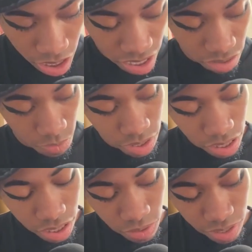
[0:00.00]
Now, it wasn't
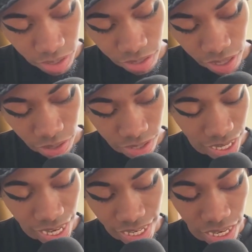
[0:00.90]
until years later
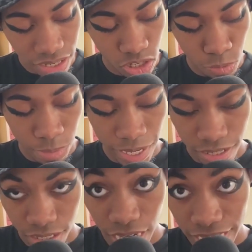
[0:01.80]
that I got Super
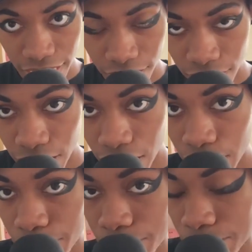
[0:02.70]
Best again,
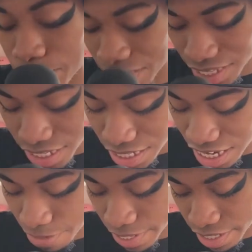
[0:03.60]
but this
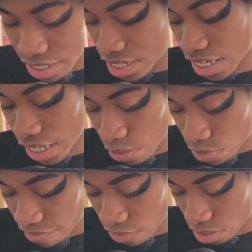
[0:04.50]
time it's the CD
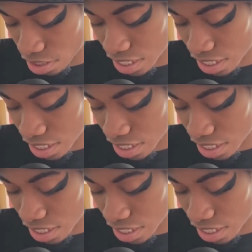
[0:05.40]
only version.